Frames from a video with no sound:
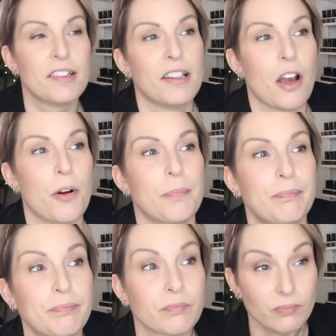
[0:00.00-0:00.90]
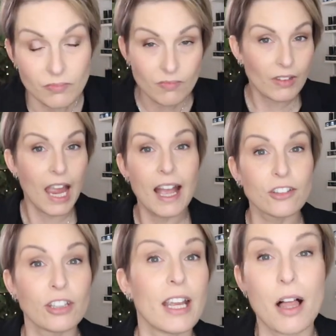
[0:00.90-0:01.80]
So
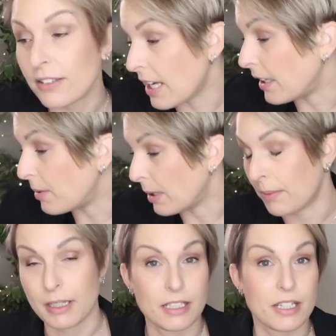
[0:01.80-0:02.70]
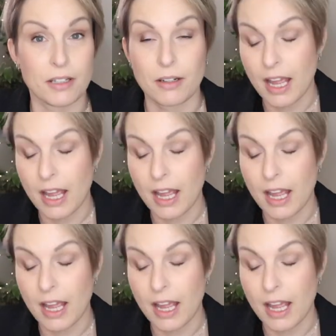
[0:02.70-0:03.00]
Actually, I'll tell you what I'm gonna do.